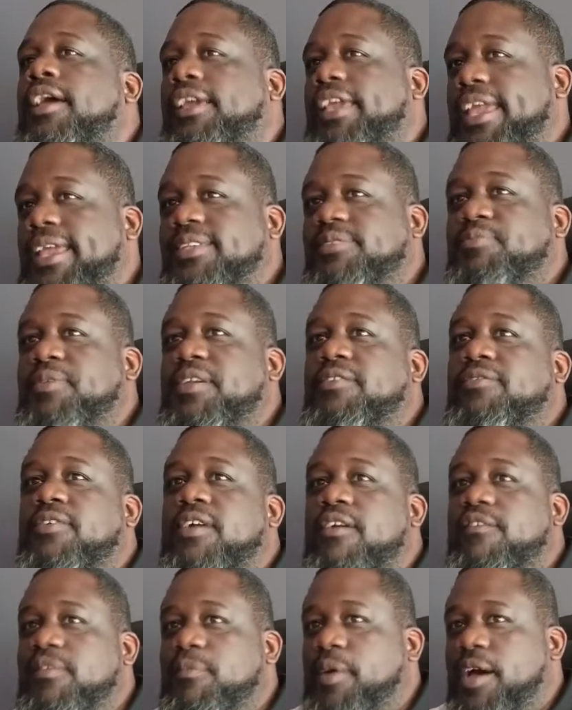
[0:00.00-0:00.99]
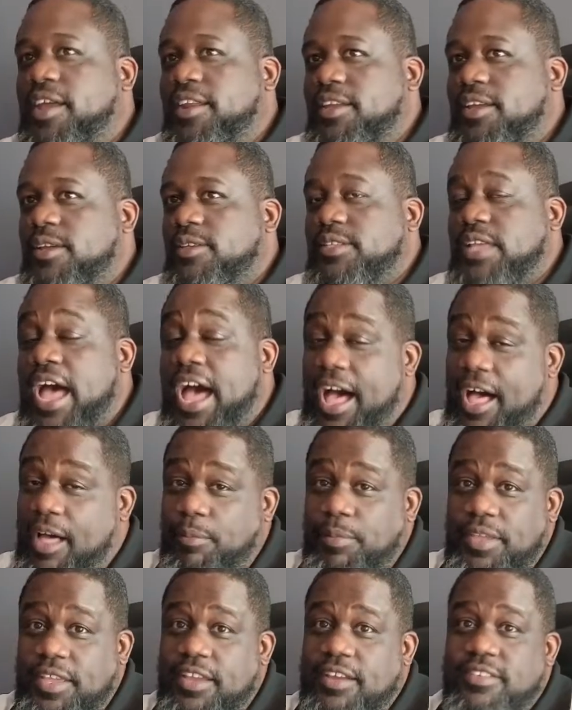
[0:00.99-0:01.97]
Can't speak for everybody else. I'll
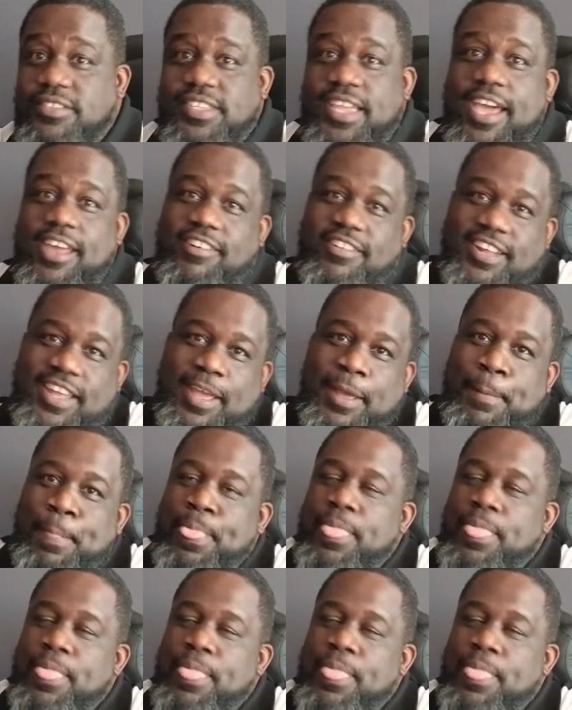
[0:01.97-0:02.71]
be here Saturday.